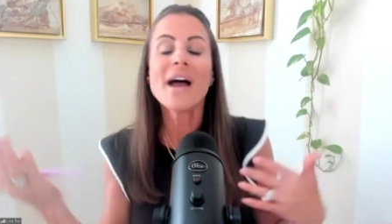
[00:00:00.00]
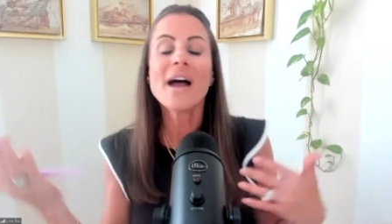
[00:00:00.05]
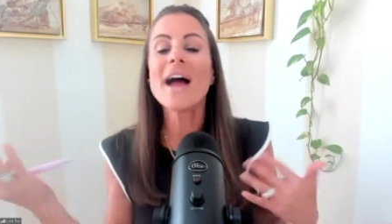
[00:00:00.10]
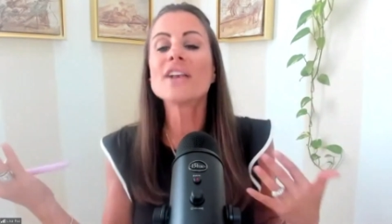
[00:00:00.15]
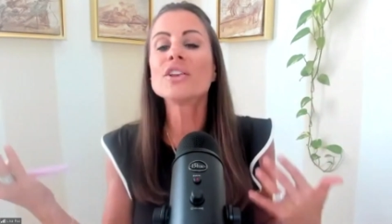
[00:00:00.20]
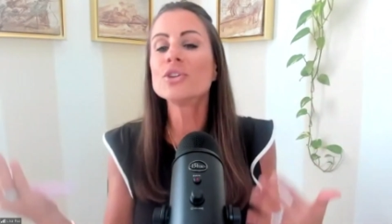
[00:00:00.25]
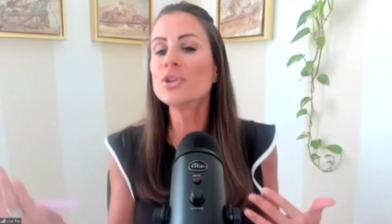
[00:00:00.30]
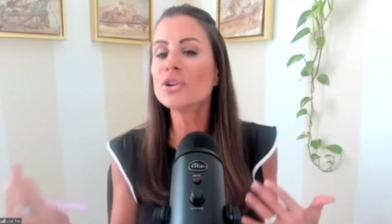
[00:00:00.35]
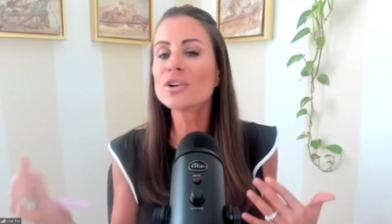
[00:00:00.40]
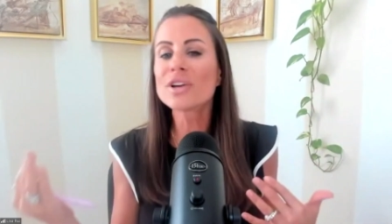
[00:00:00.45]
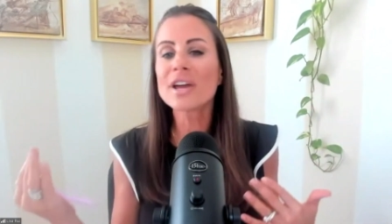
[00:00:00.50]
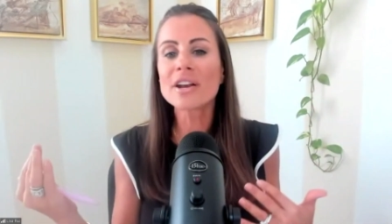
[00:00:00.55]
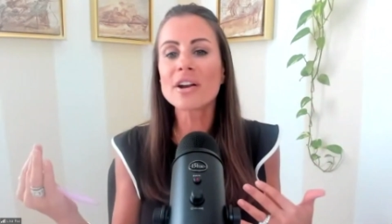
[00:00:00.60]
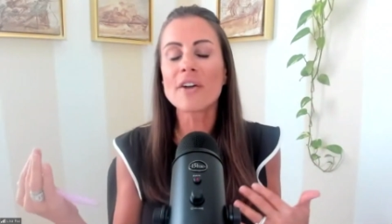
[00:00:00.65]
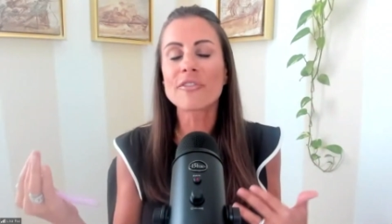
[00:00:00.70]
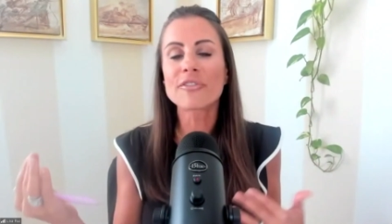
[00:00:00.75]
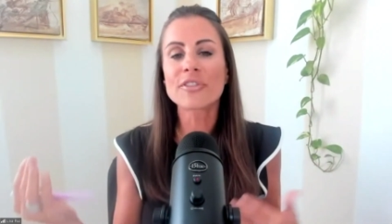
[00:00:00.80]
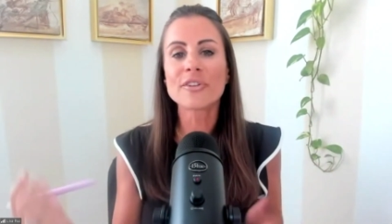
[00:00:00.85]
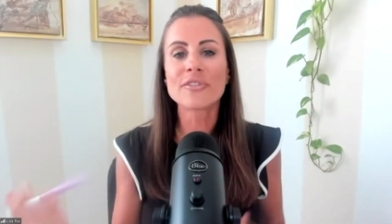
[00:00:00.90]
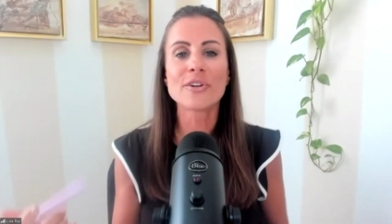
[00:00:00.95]
And you'll get
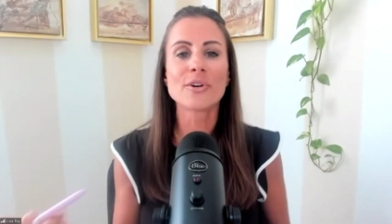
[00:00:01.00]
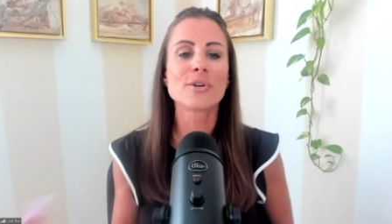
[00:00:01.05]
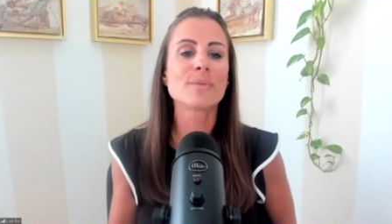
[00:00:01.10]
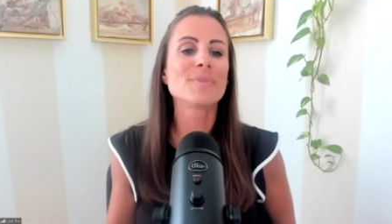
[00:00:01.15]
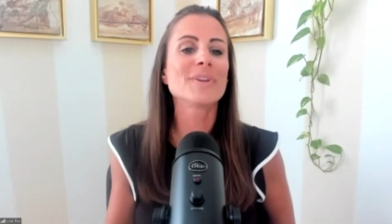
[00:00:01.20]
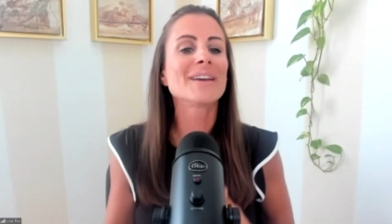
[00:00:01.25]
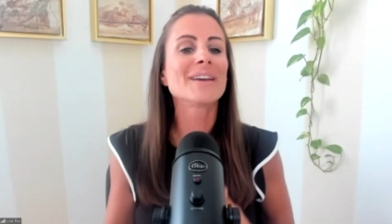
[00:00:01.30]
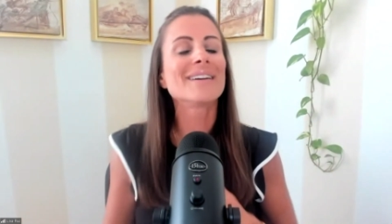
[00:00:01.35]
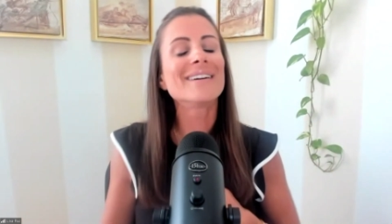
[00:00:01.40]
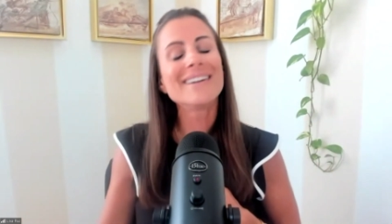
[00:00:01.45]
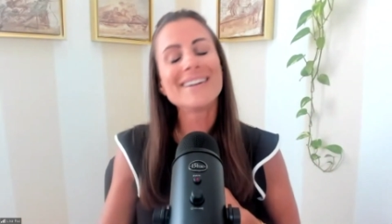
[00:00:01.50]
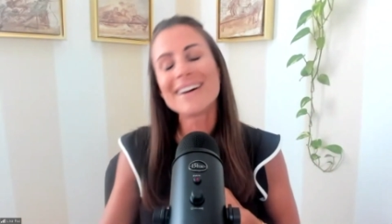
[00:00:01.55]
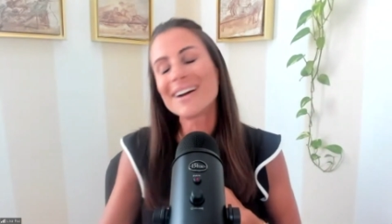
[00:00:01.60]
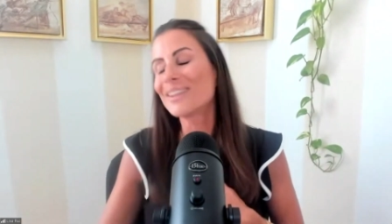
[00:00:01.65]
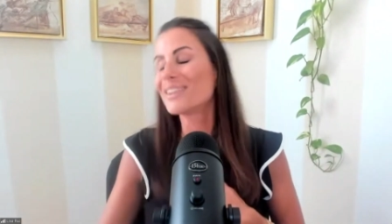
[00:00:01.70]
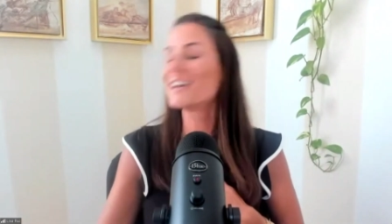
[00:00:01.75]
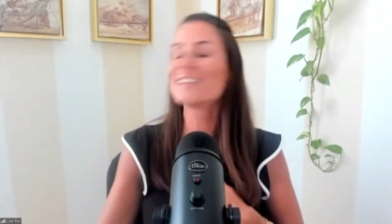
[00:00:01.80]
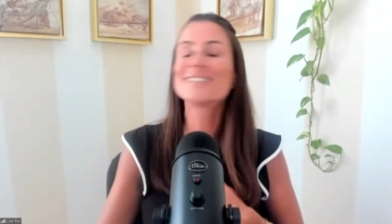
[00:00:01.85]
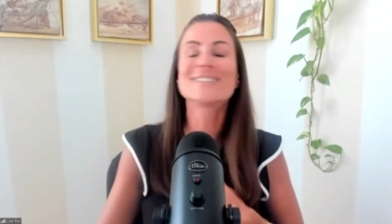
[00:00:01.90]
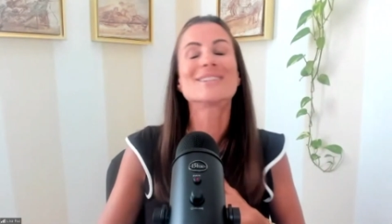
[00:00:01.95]
off the phone and be like,
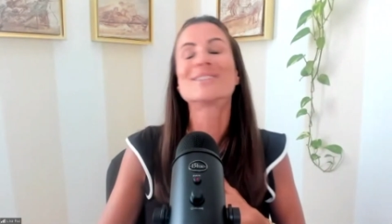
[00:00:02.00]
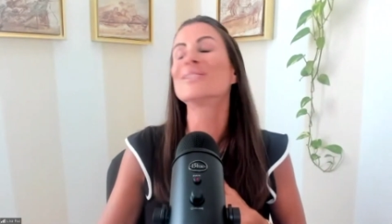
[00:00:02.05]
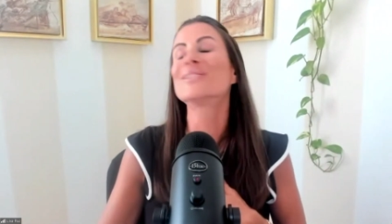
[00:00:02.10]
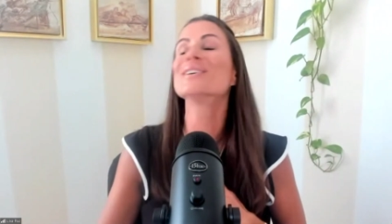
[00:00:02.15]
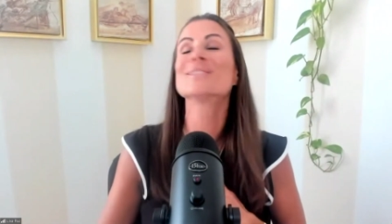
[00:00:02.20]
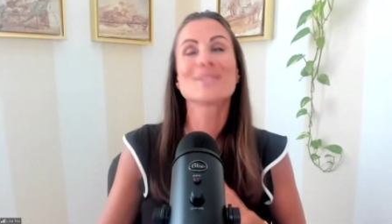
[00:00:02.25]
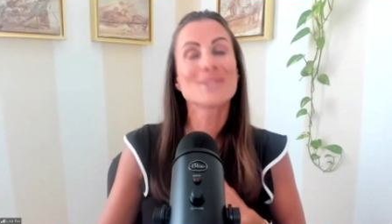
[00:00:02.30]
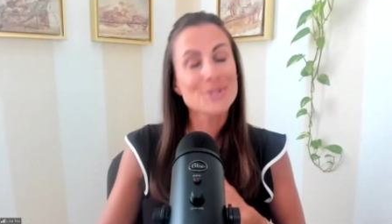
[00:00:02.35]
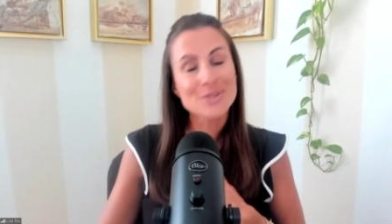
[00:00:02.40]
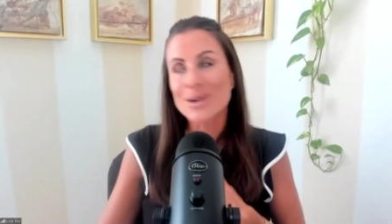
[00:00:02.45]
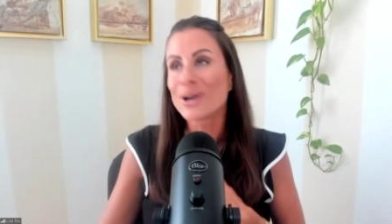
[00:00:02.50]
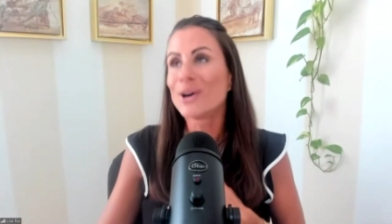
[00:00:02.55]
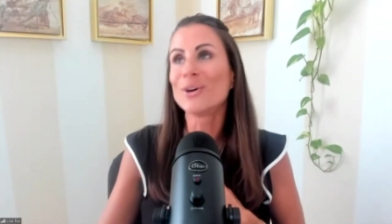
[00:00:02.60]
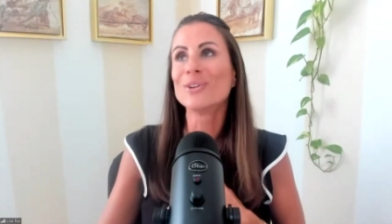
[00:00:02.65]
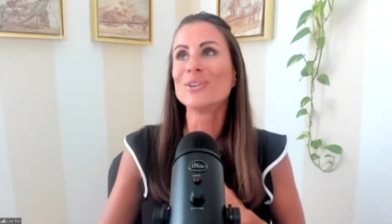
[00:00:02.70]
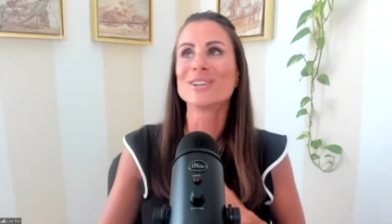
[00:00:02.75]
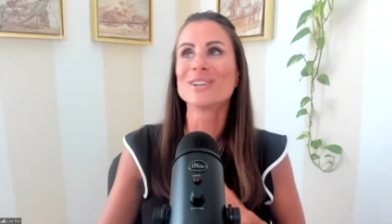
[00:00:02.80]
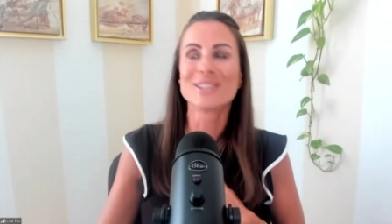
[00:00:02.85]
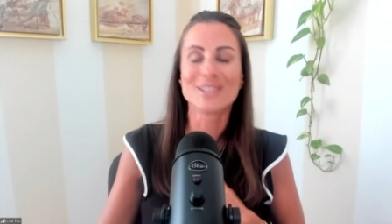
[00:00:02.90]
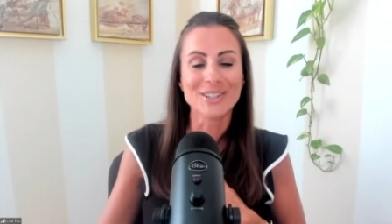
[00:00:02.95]
I just feel
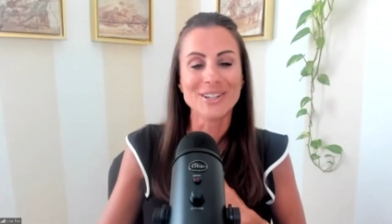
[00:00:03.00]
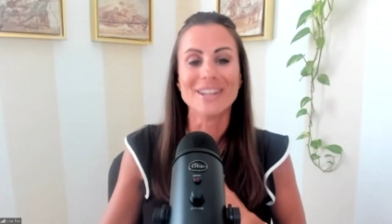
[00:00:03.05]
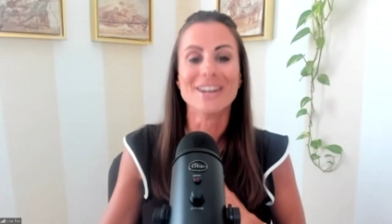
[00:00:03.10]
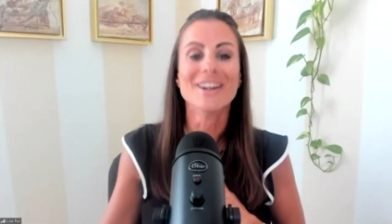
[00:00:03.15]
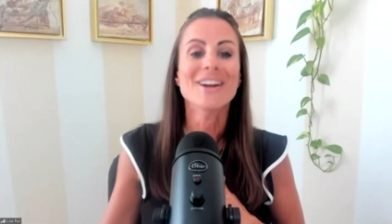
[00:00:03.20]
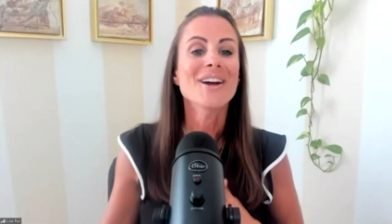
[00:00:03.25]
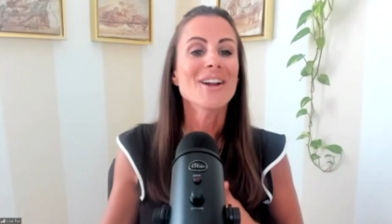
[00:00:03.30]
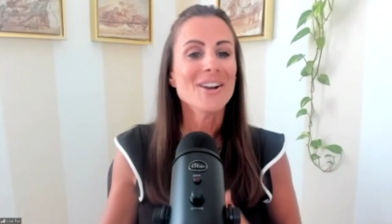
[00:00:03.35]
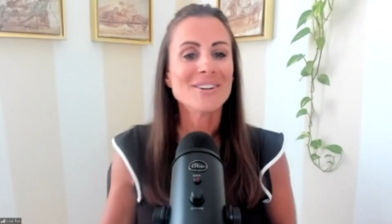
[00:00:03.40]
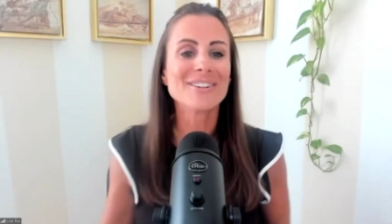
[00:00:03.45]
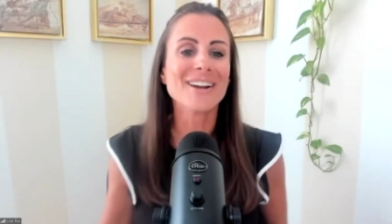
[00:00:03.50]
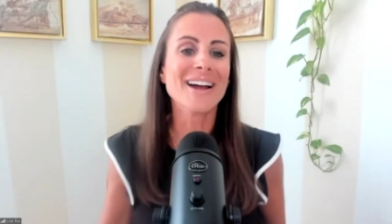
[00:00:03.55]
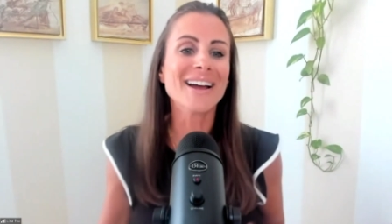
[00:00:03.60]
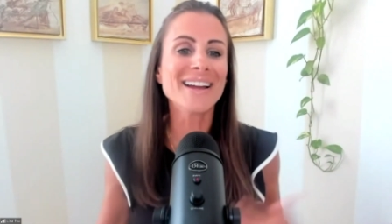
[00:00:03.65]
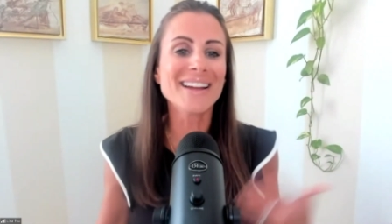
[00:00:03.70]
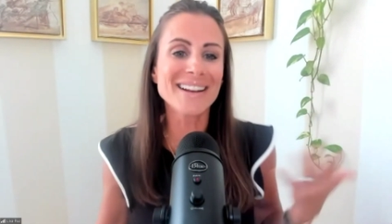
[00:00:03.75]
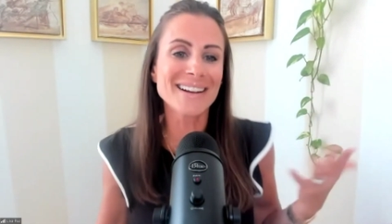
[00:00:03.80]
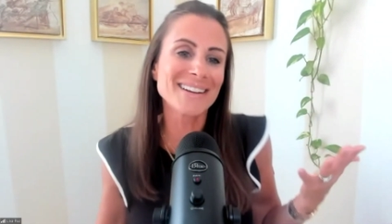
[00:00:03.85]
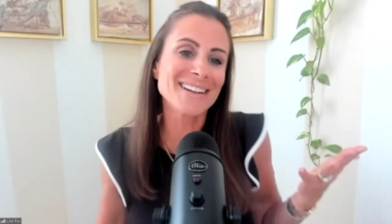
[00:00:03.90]
so good, right?